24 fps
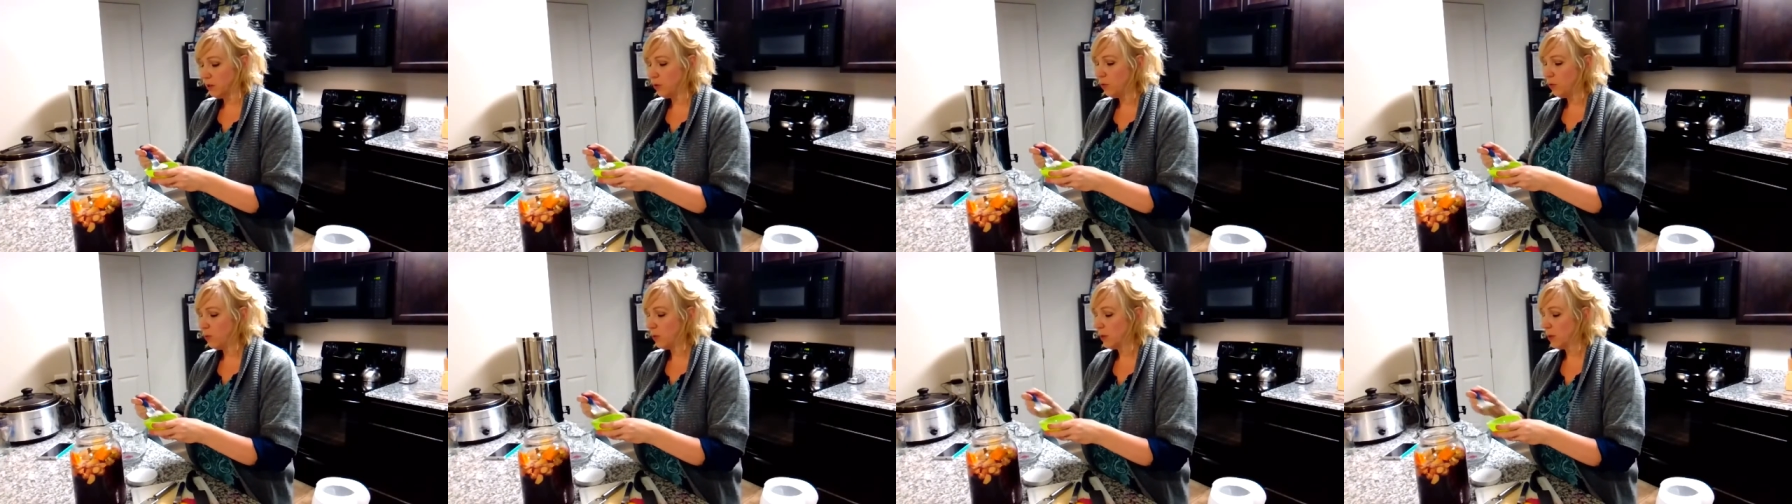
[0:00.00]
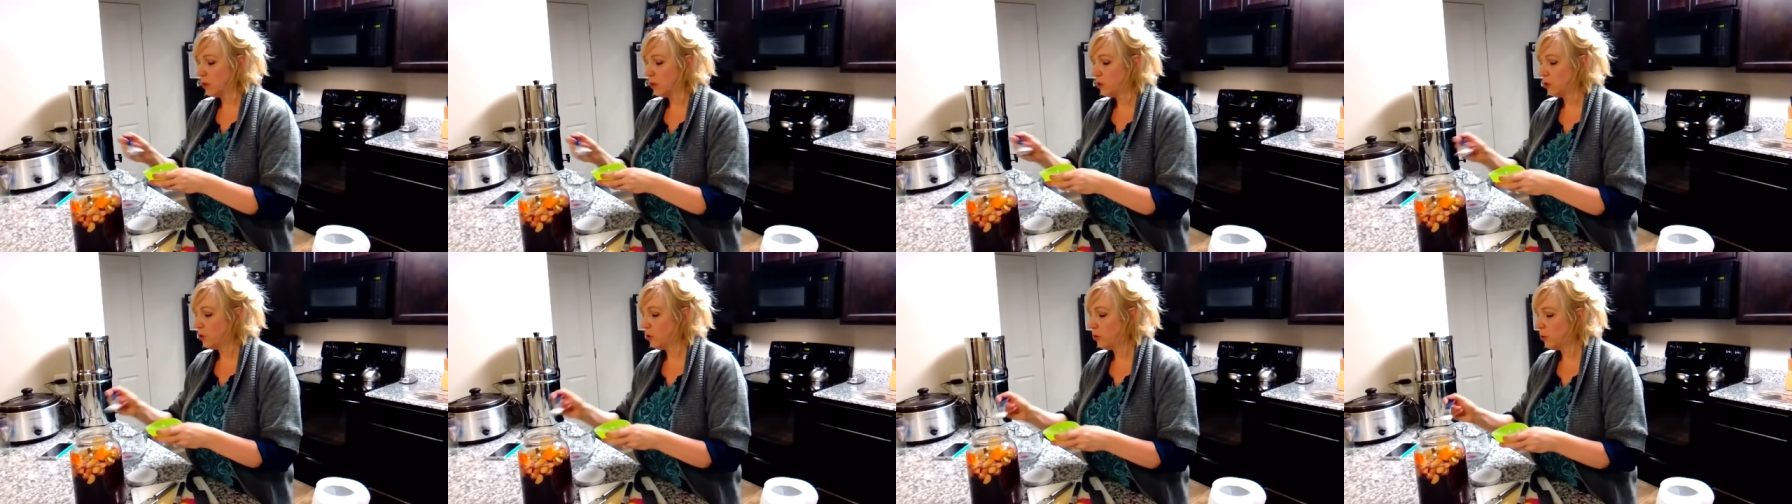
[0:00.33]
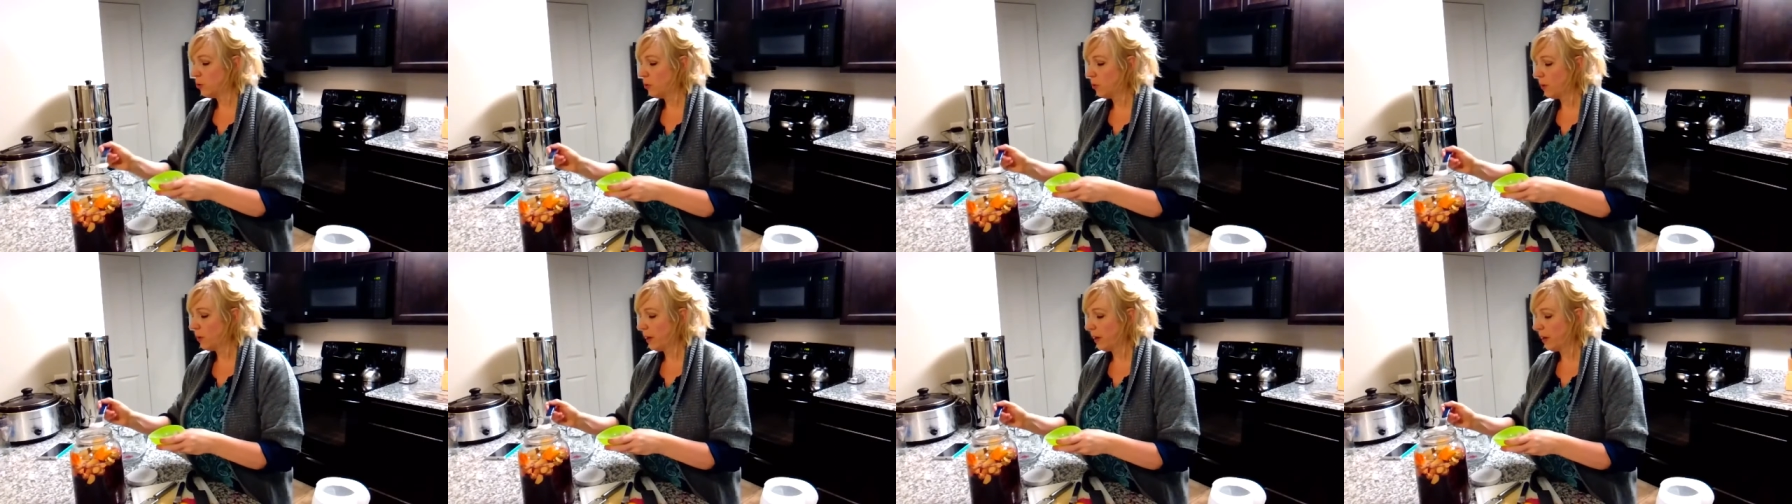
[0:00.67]
you want to
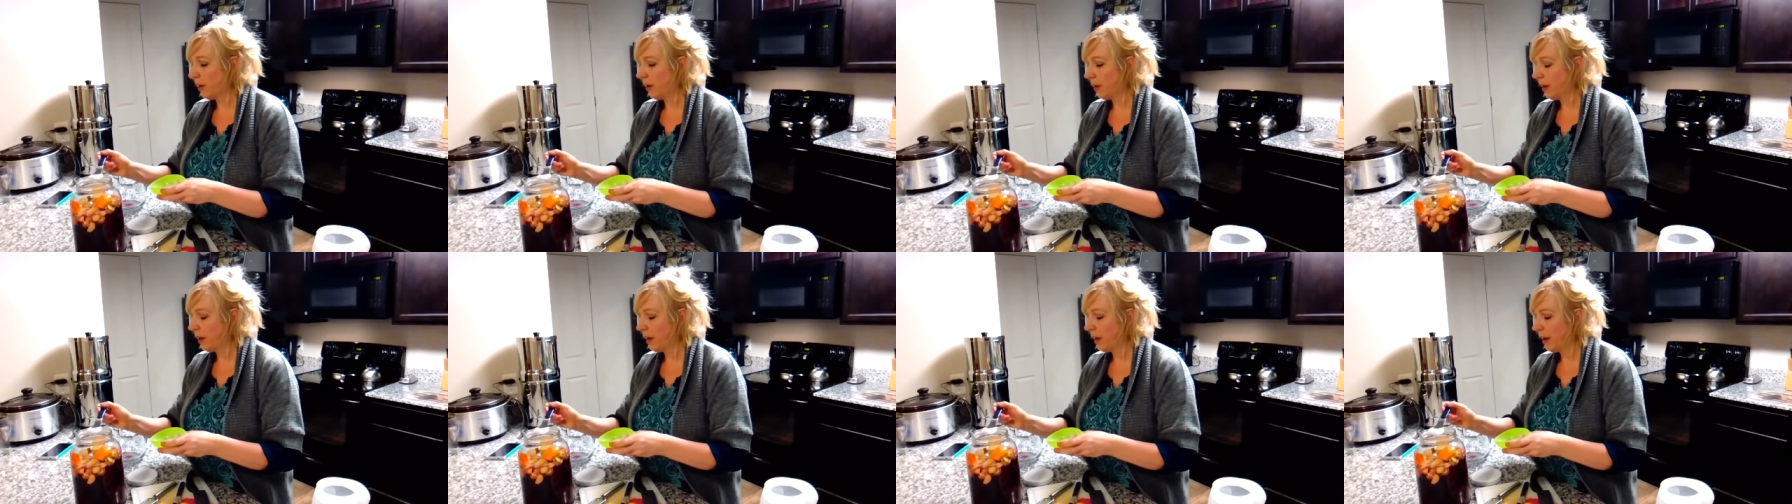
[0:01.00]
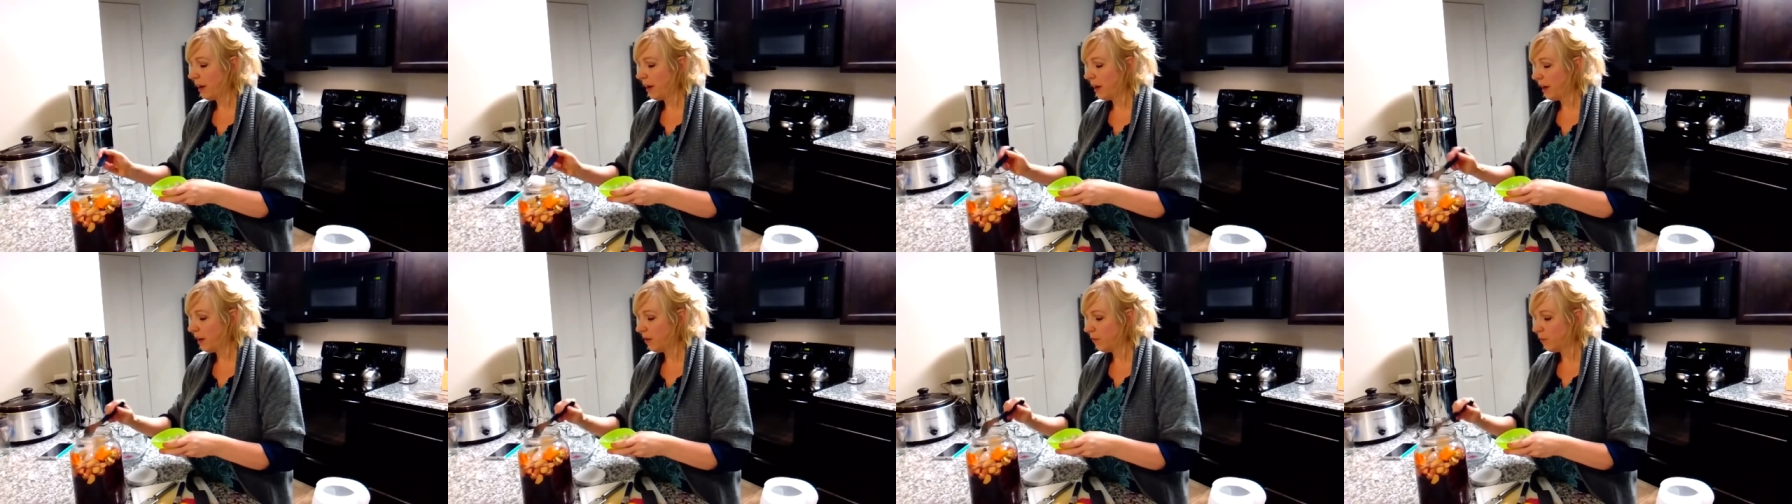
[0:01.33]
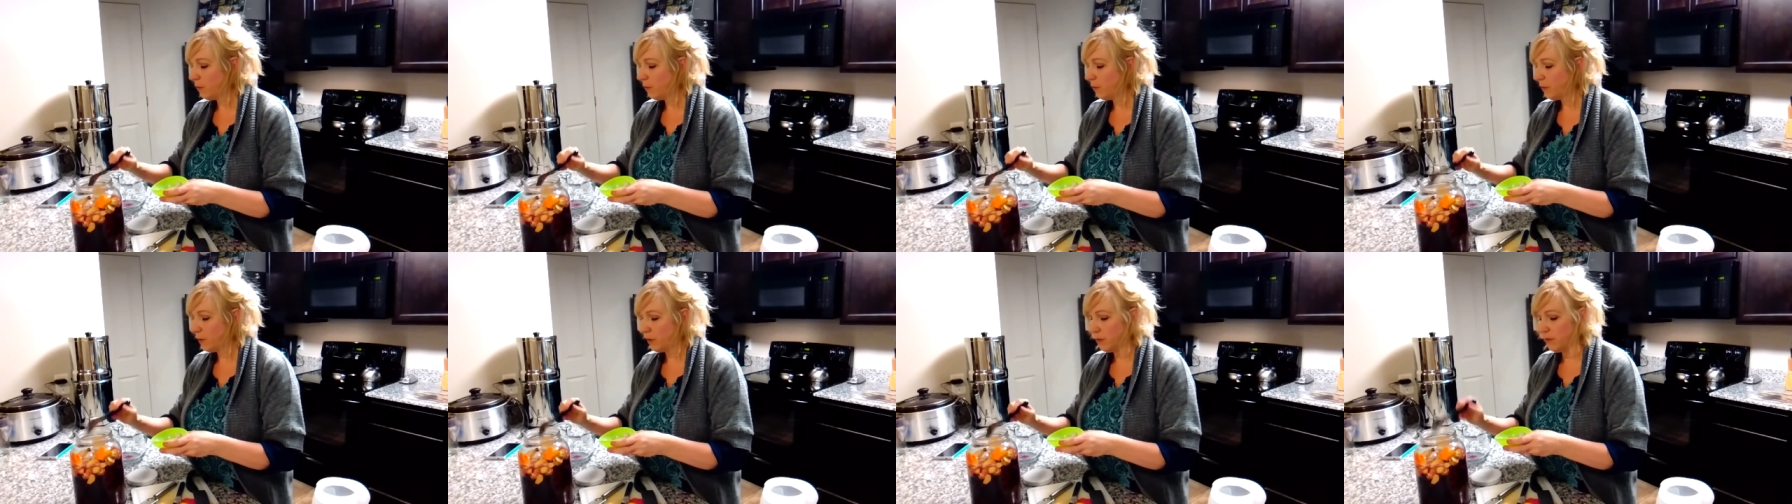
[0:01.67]
do 1/2
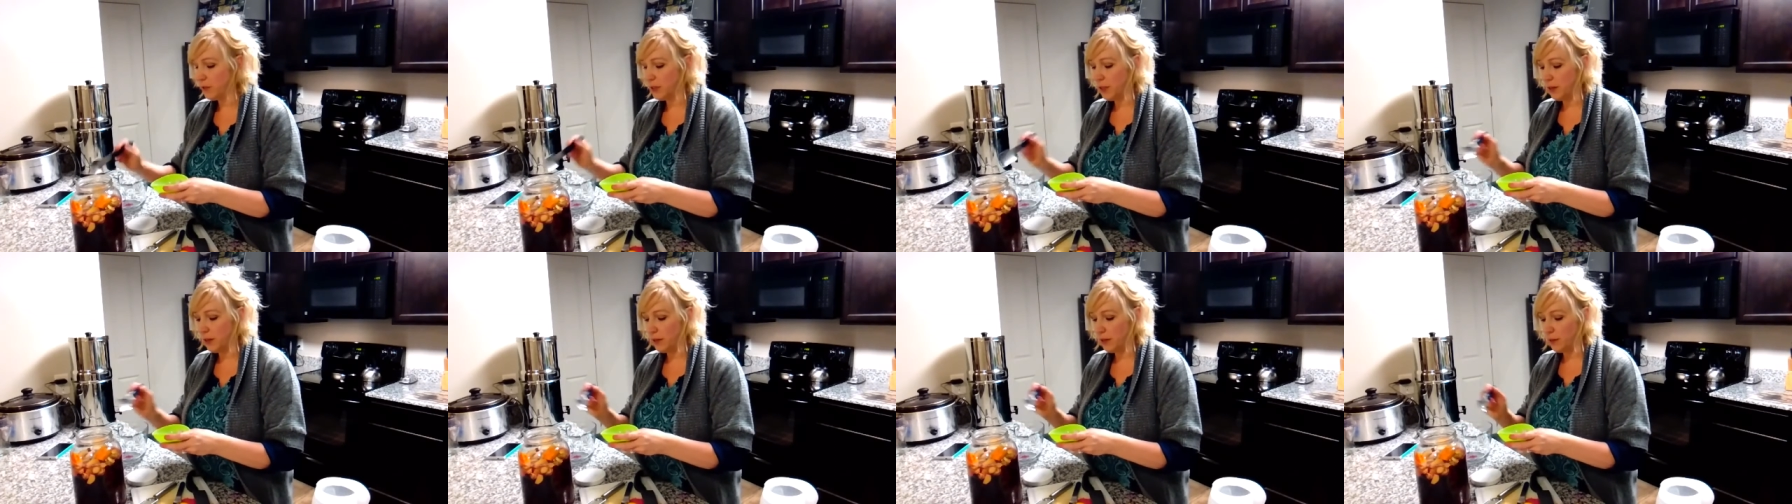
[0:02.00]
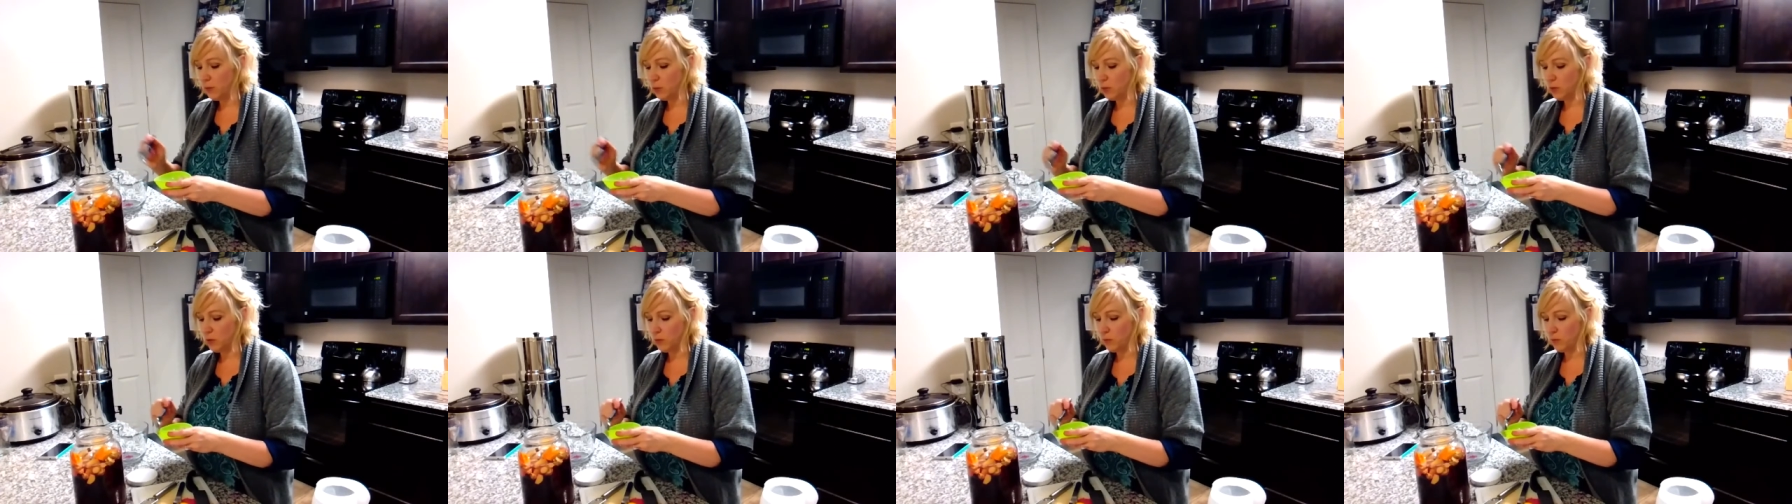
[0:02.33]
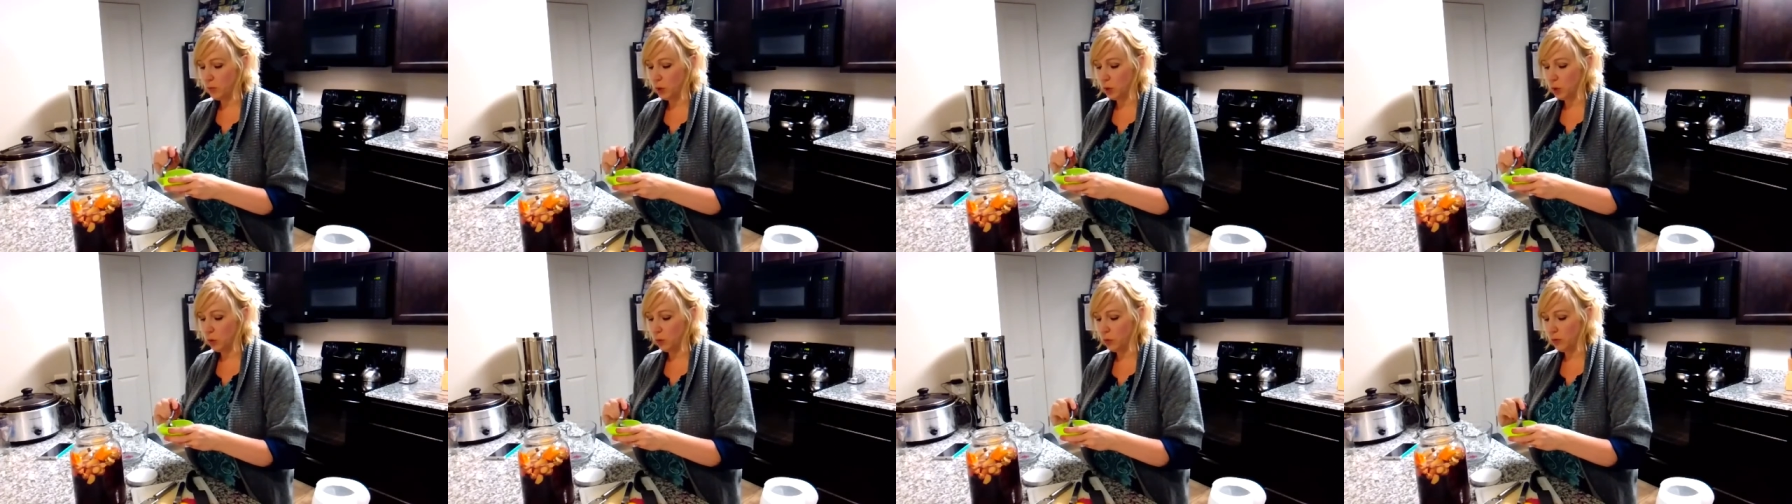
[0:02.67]
of a
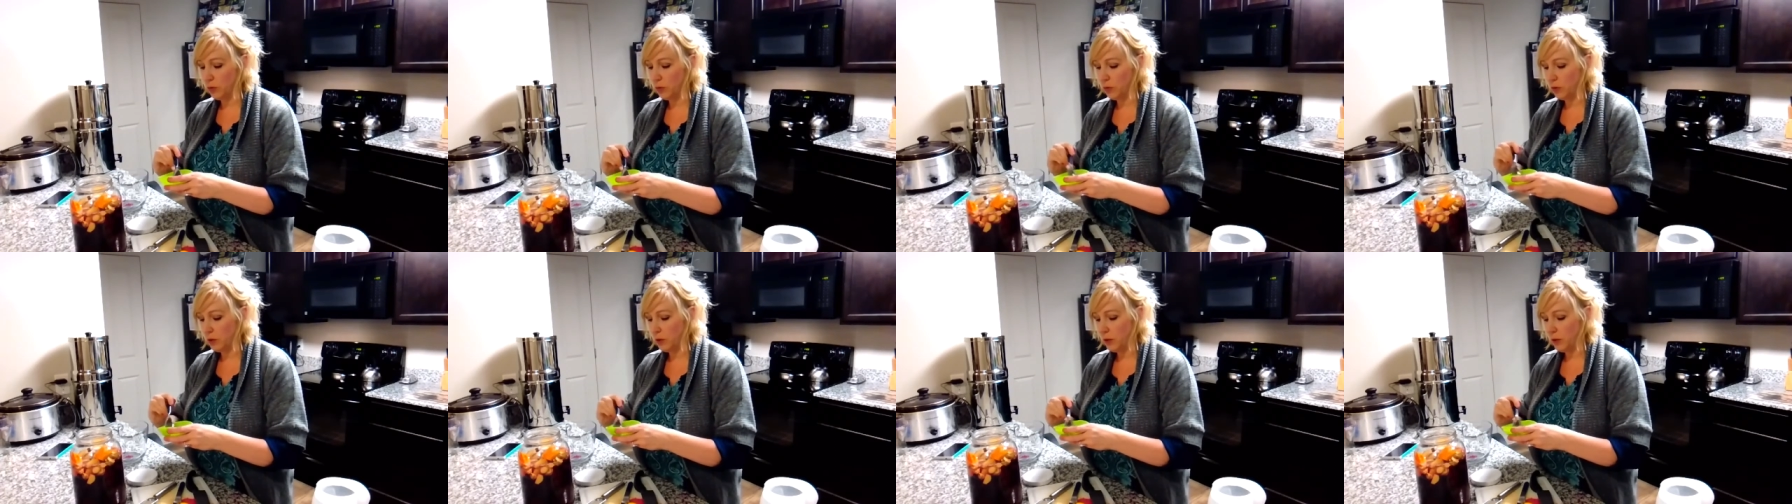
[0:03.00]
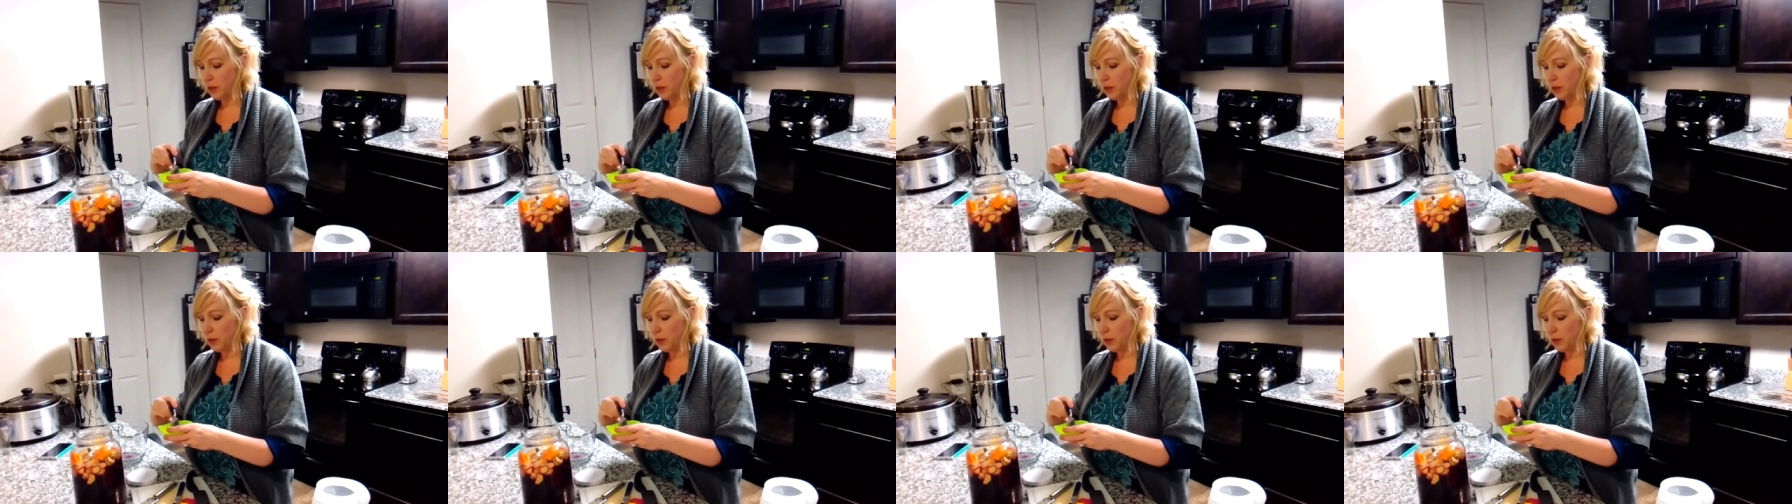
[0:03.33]
tablespoon